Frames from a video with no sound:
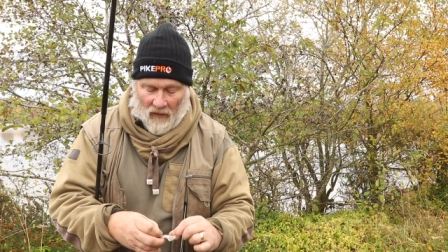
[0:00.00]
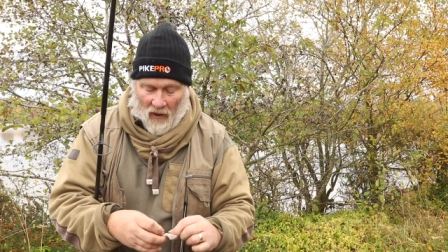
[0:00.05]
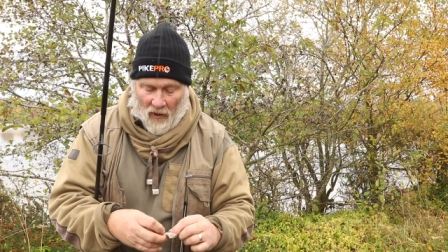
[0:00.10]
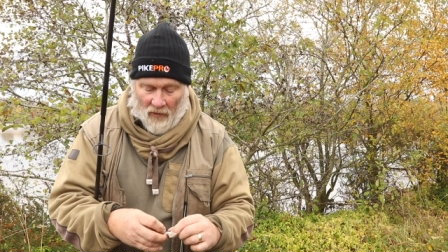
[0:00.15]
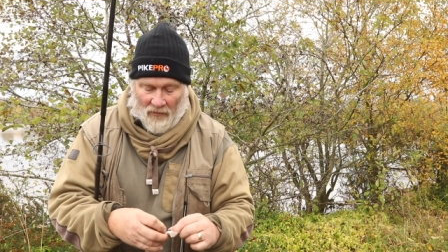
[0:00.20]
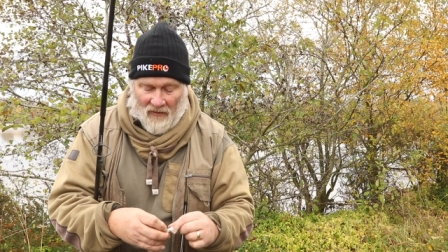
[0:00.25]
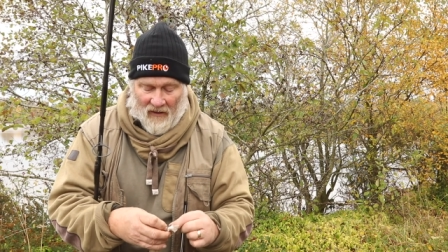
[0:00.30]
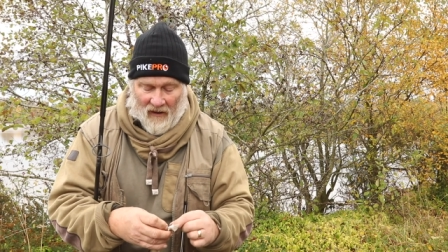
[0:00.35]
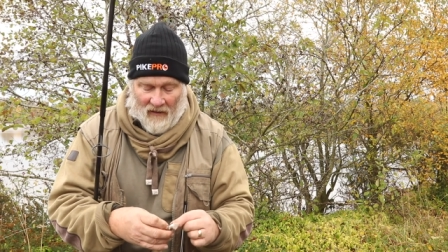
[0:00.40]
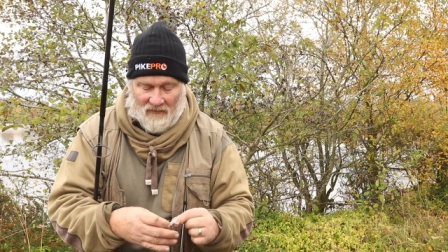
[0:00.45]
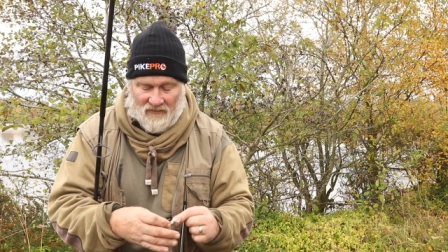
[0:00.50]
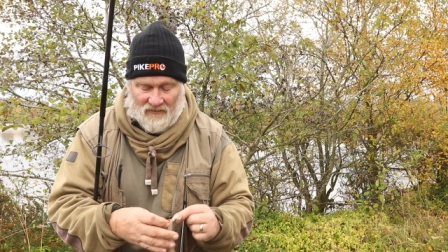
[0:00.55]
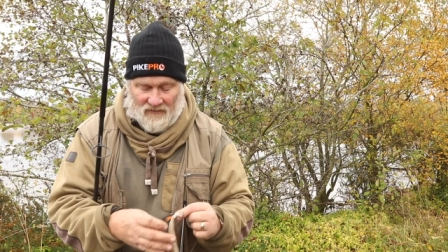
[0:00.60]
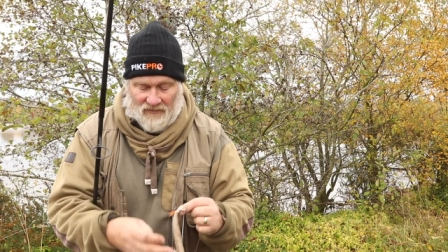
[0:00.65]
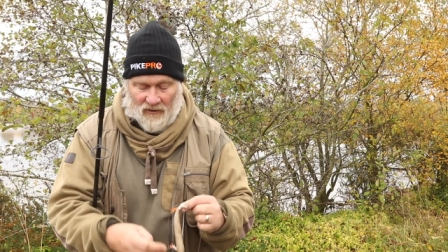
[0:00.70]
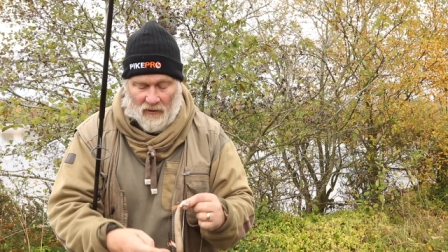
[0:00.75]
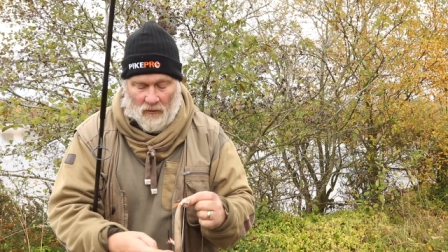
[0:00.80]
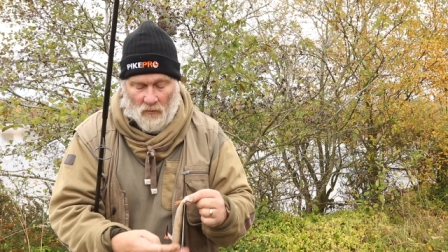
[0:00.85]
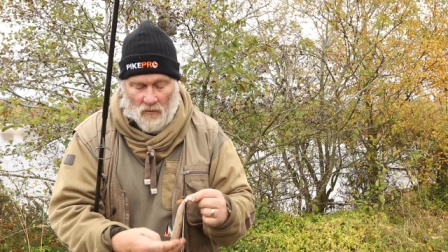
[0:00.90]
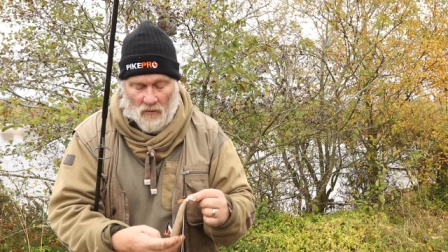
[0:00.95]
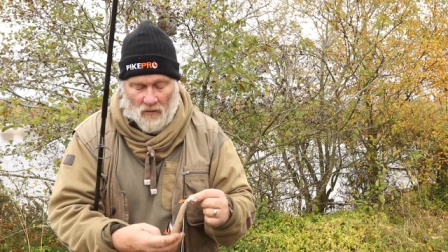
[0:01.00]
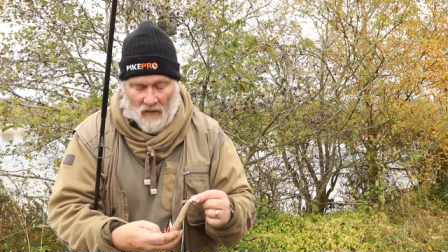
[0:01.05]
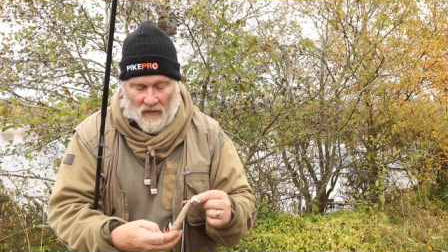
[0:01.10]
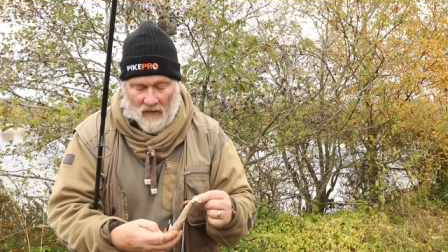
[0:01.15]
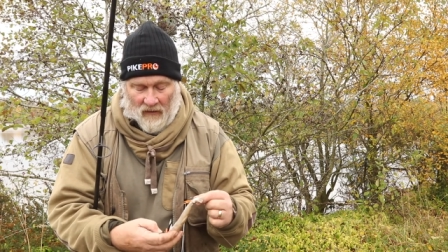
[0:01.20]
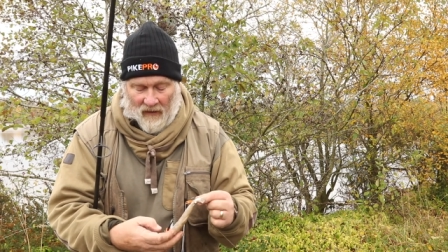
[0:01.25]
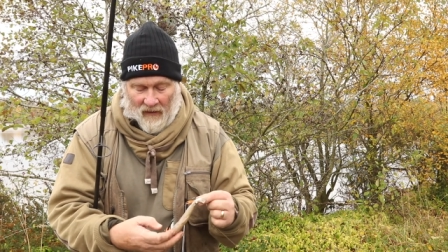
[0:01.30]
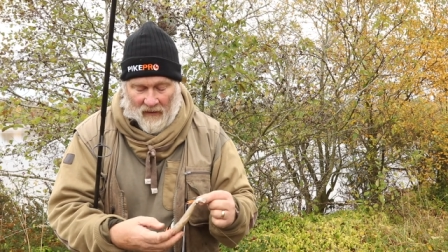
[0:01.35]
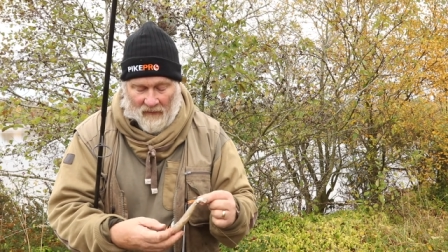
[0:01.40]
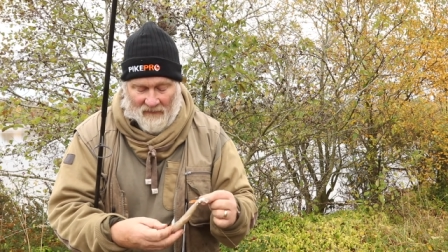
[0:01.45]
On there is two
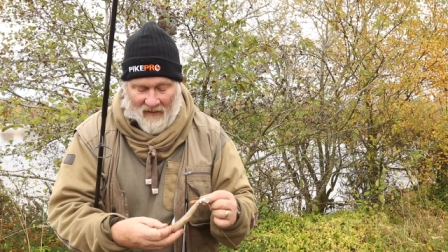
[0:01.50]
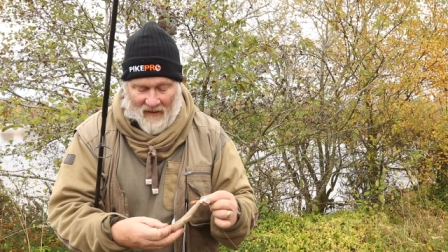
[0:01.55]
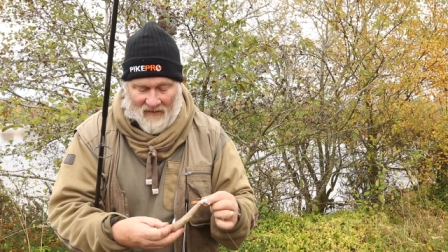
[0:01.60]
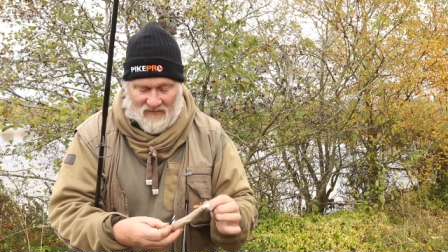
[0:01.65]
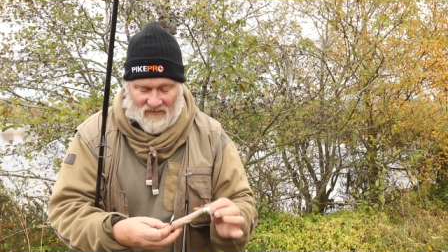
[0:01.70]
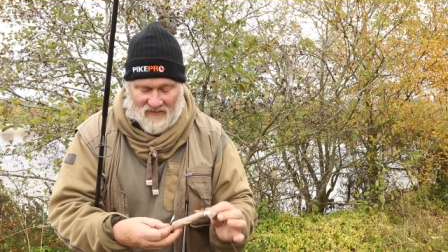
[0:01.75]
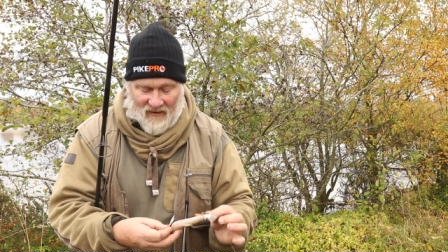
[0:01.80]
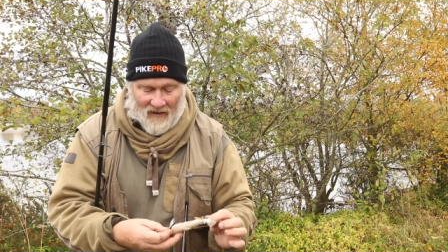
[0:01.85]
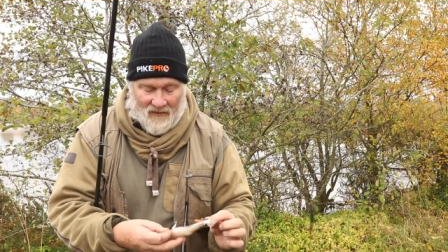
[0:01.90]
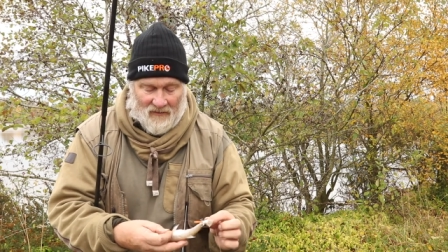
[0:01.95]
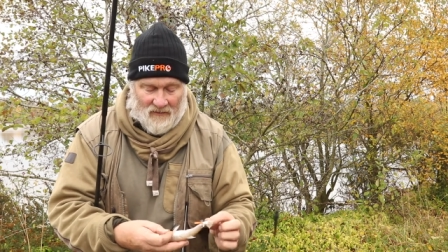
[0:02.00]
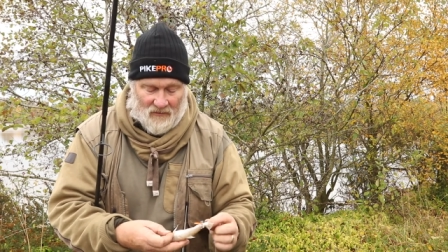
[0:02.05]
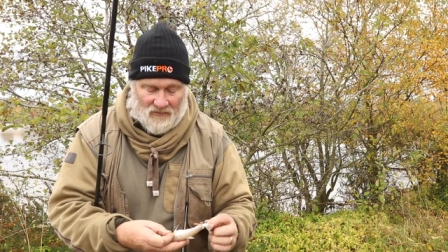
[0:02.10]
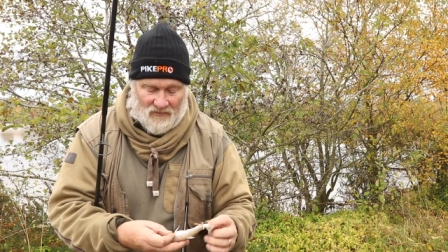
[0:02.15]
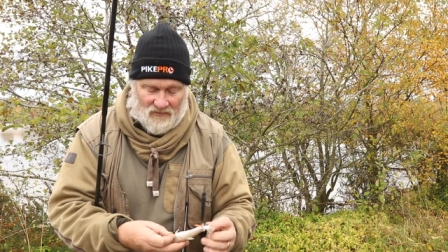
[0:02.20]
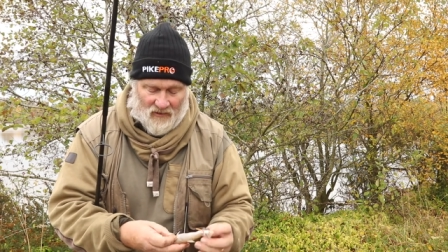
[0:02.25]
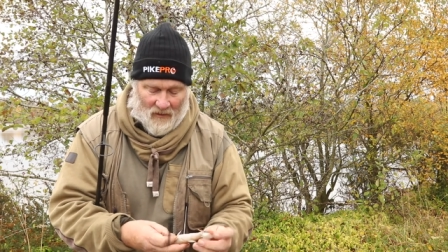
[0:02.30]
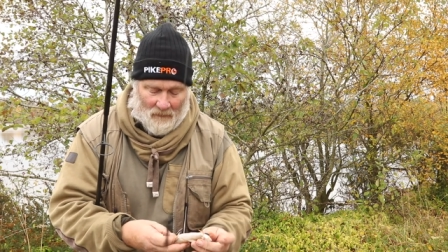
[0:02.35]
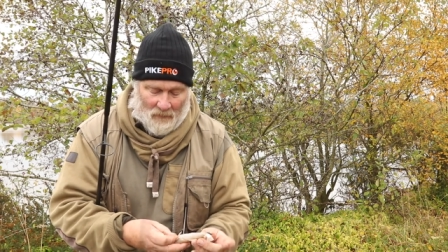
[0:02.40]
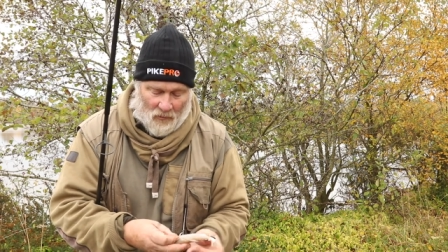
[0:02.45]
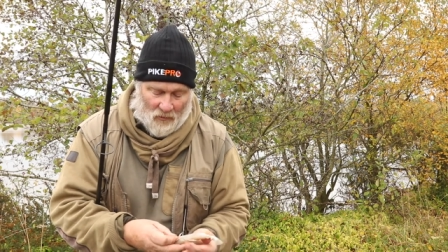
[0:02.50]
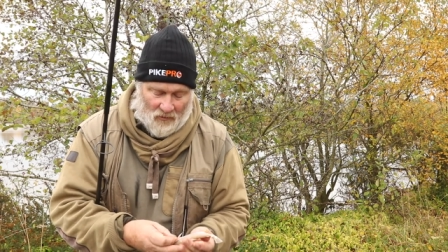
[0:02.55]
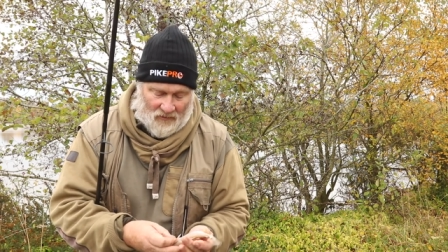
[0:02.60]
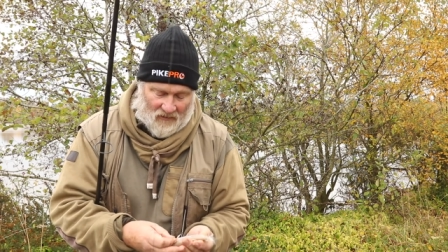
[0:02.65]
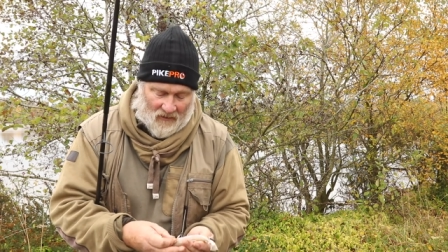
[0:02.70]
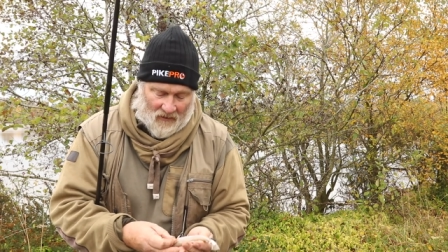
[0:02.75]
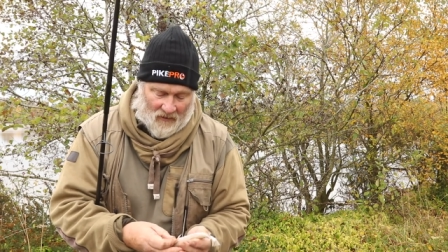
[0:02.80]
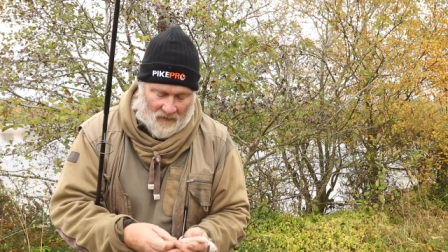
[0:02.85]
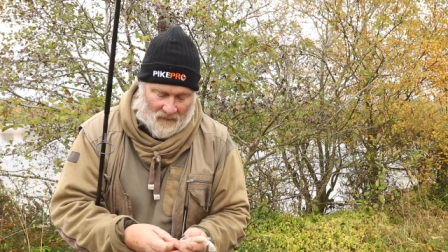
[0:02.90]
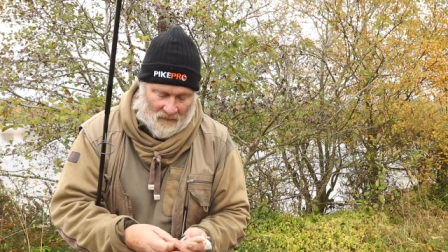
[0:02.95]
of our standard
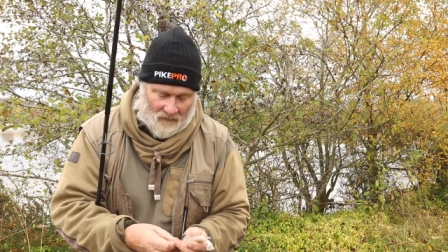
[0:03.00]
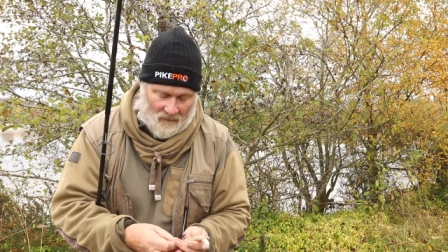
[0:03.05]
trebles,